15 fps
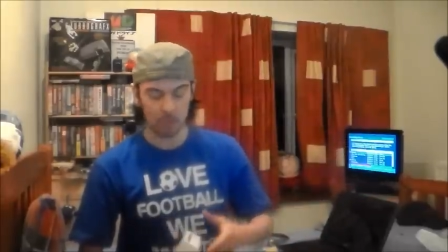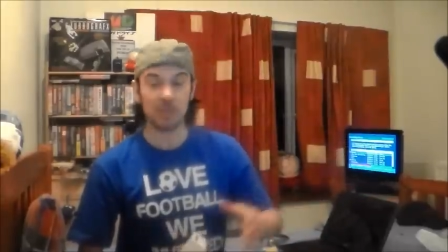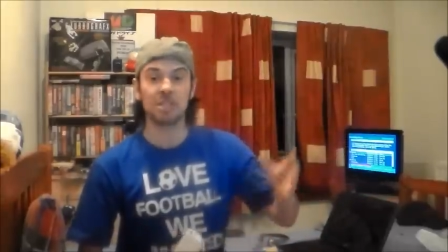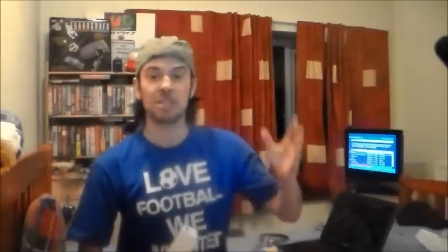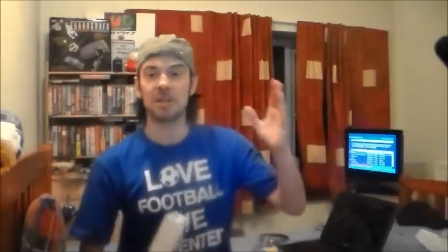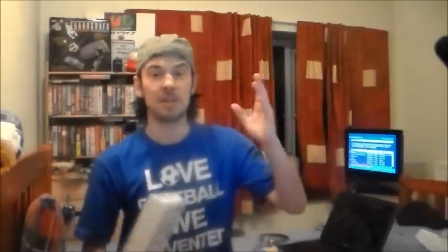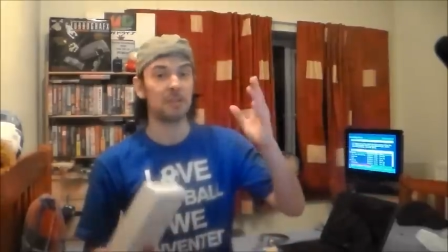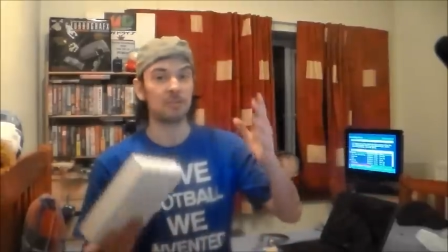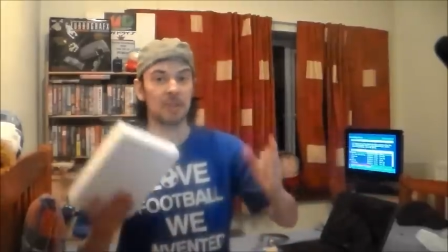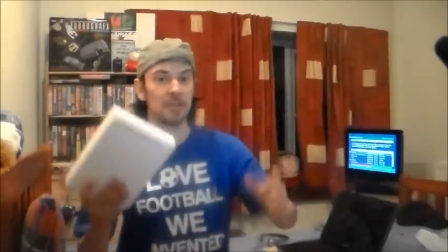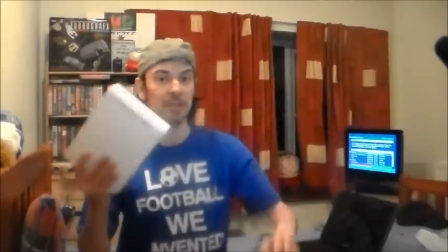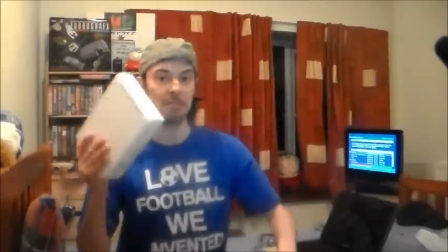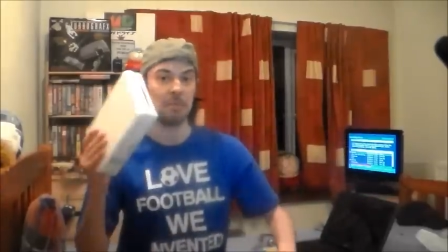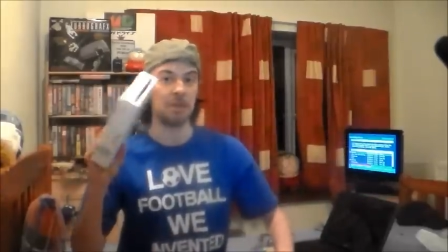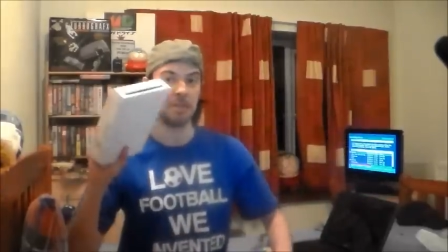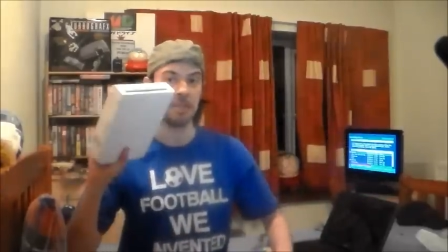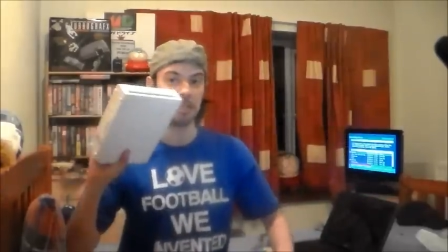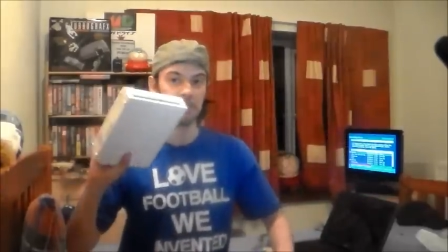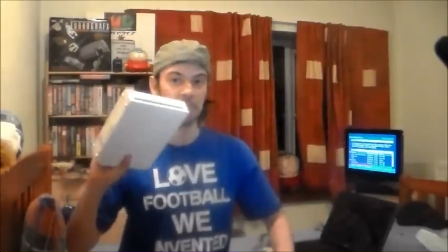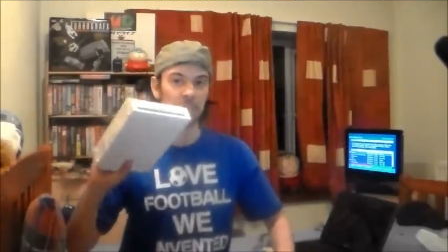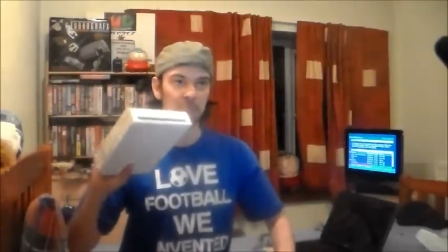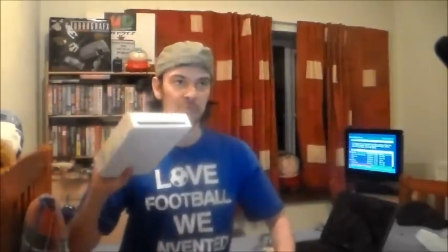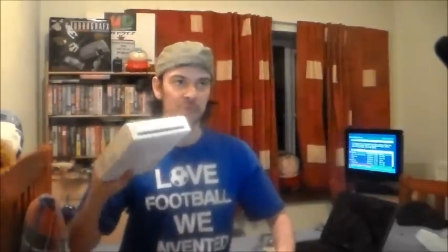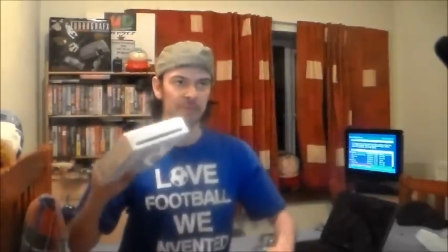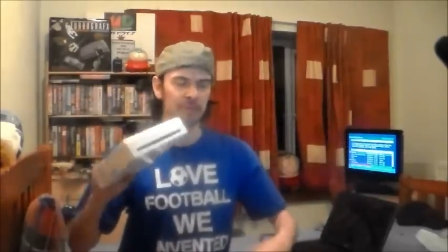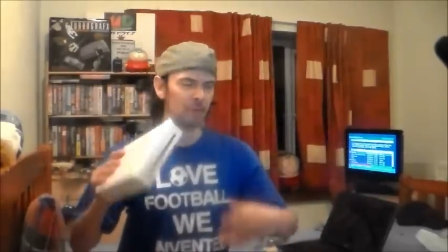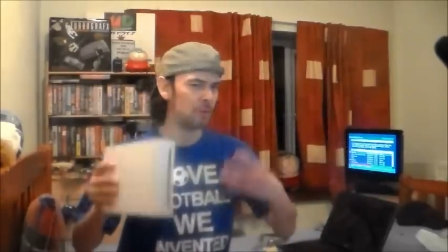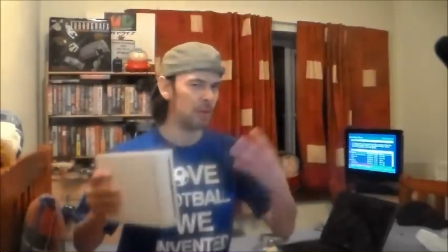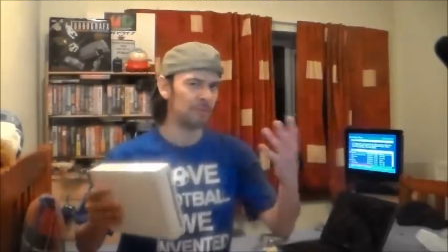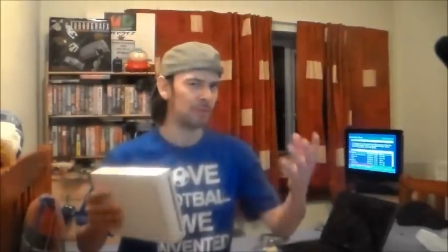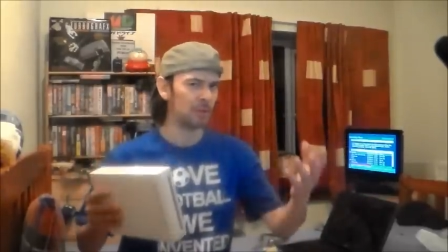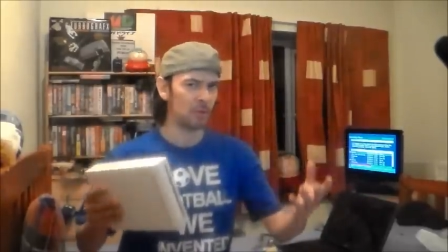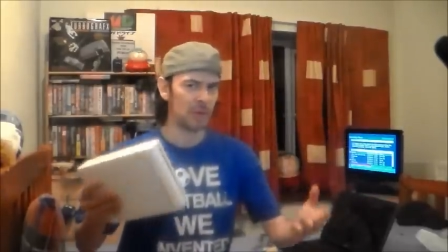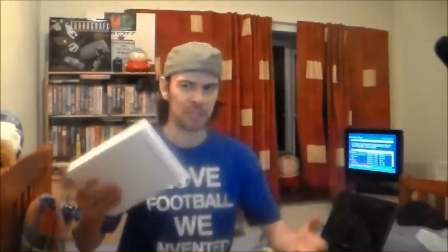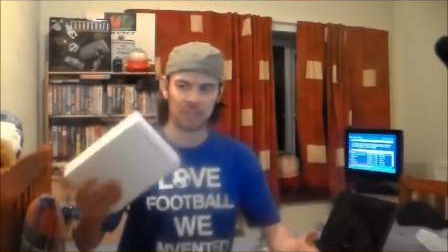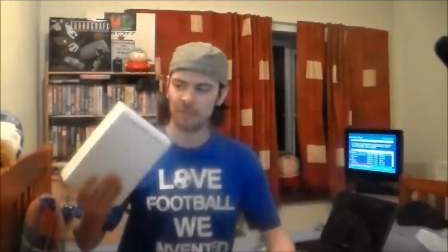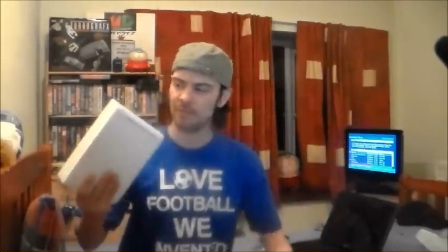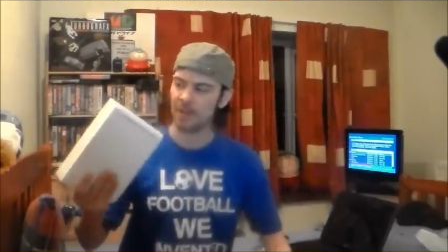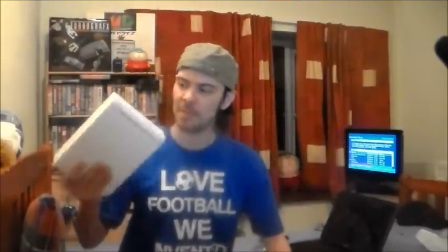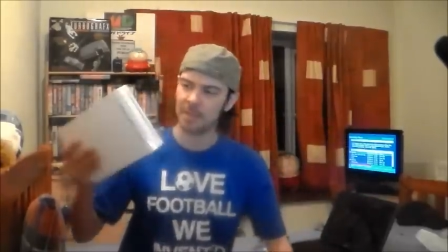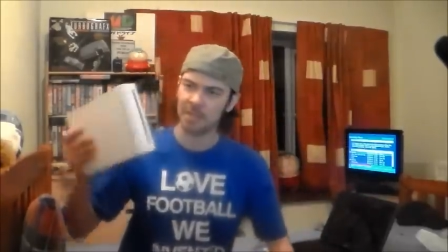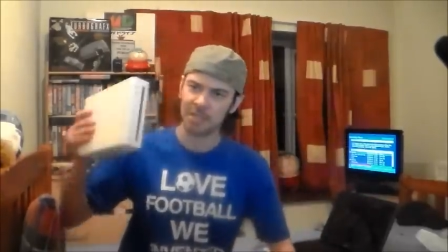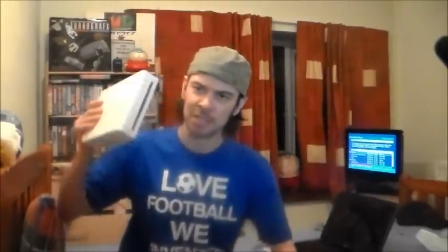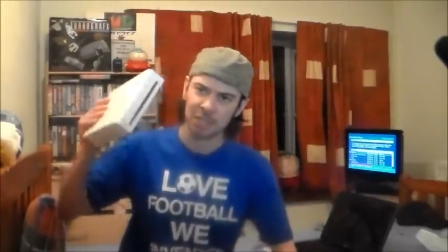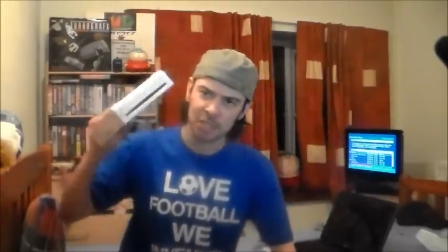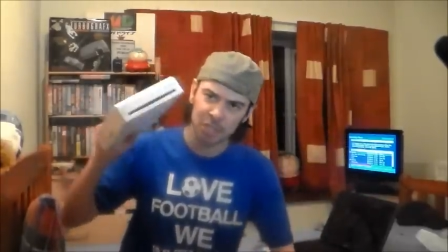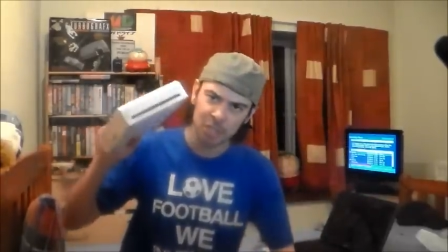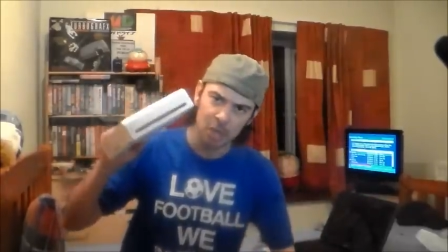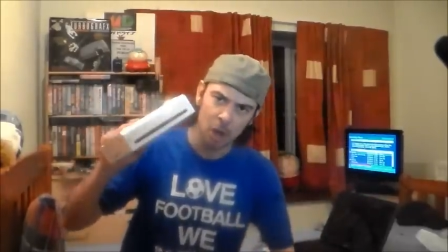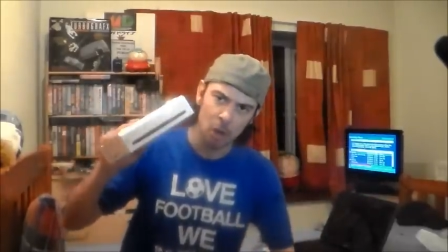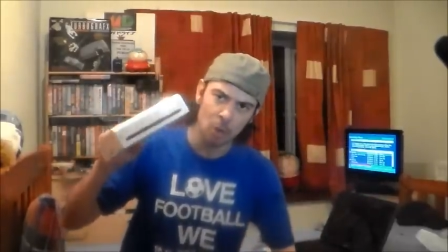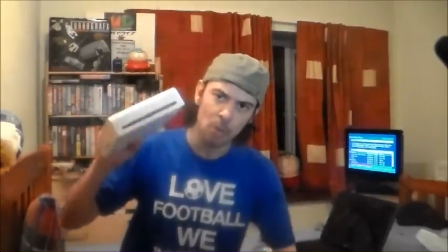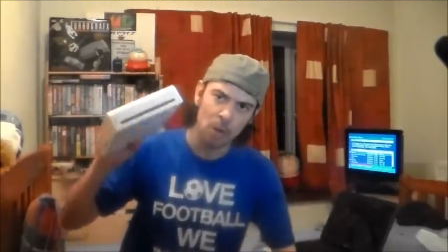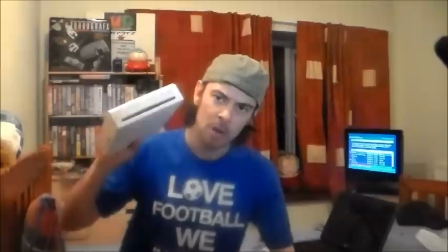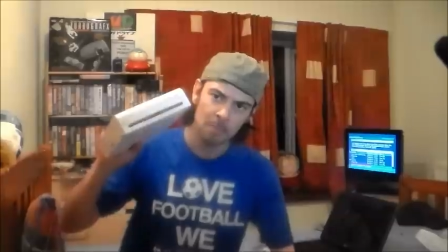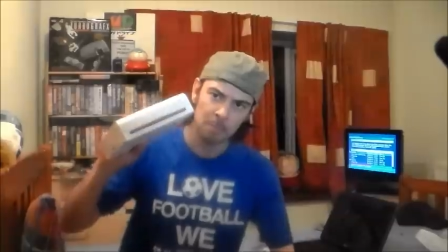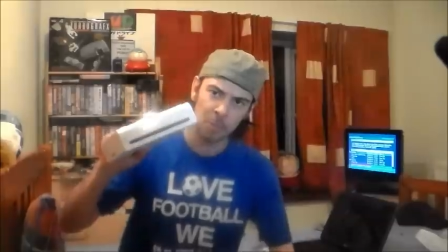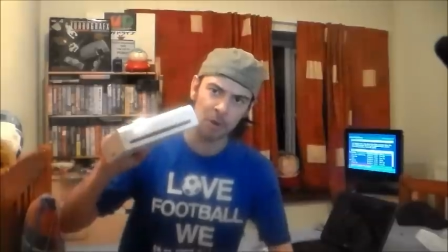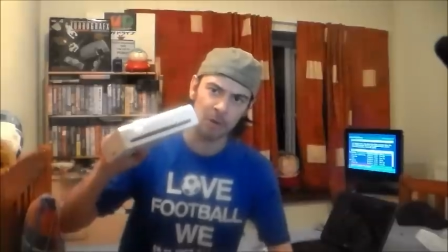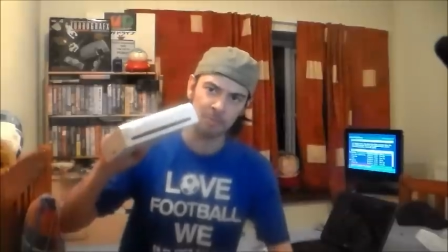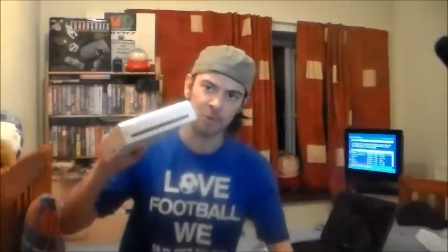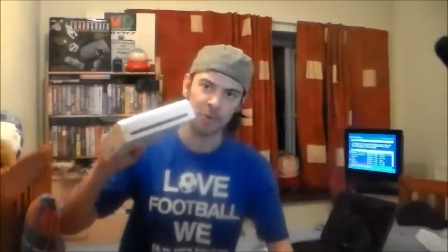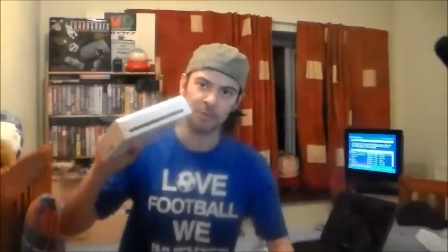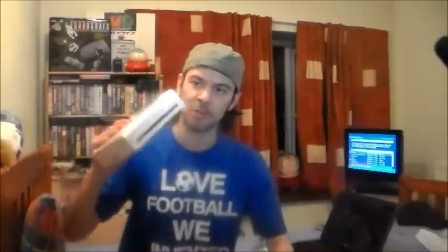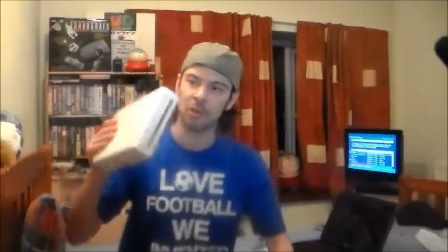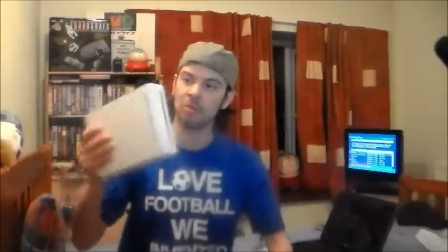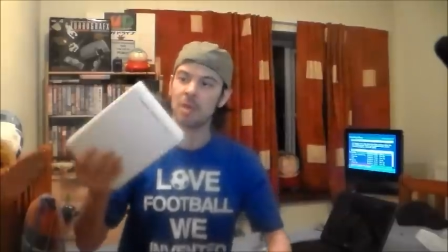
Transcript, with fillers: which is another great thing about this drifting away from the question, the fact that it's so bulletproof.